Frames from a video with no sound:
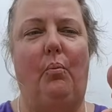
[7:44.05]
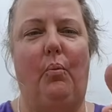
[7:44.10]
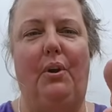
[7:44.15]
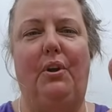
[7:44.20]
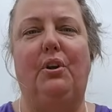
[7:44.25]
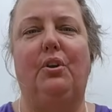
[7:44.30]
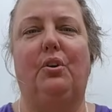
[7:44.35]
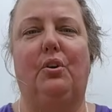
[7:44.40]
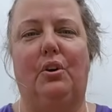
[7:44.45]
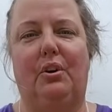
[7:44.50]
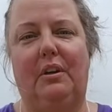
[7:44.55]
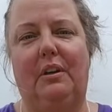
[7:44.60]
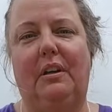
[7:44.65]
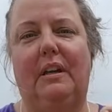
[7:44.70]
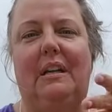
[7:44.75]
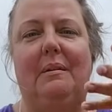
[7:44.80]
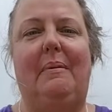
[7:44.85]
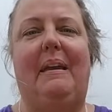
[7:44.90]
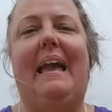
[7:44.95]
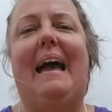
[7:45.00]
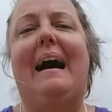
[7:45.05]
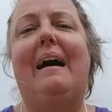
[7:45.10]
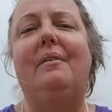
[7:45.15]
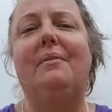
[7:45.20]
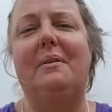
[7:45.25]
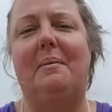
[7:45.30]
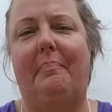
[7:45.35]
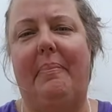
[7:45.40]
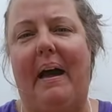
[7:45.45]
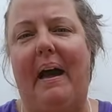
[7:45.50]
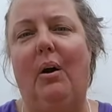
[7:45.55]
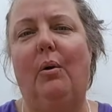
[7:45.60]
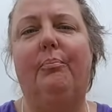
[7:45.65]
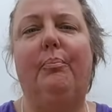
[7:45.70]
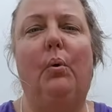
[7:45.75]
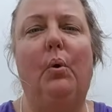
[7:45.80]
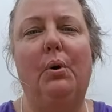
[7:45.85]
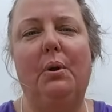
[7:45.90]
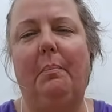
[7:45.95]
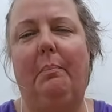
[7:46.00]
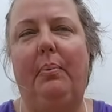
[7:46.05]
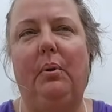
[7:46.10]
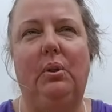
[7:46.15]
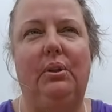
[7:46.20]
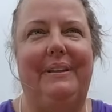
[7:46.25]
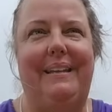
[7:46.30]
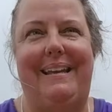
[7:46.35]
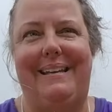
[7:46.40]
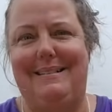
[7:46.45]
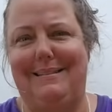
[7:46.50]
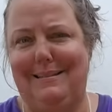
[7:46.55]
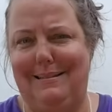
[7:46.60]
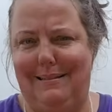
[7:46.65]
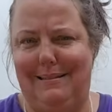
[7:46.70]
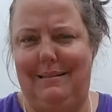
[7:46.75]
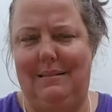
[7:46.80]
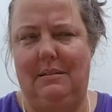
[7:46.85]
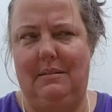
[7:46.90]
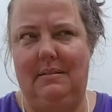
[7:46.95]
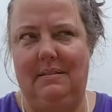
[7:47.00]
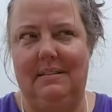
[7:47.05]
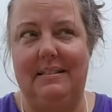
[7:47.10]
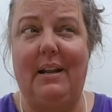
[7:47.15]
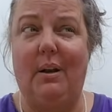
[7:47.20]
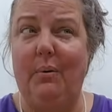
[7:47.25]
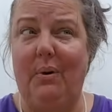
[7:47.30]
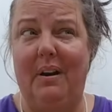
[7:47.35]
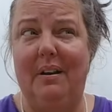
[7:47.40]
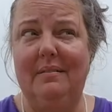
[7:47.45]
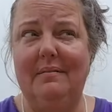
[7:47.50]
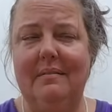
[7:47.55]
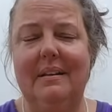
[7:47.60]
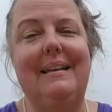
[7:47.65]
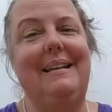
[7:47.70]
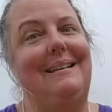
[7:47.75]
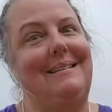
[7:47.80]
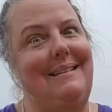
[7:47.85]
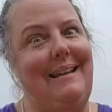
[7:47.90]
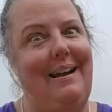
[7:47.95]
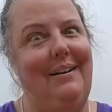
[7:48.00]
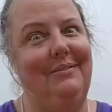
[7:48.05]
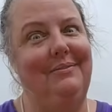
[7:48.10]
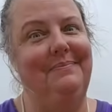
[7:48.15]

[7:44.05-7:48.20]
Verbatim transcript: when you're gonna be out and about portableness that a word? It is now.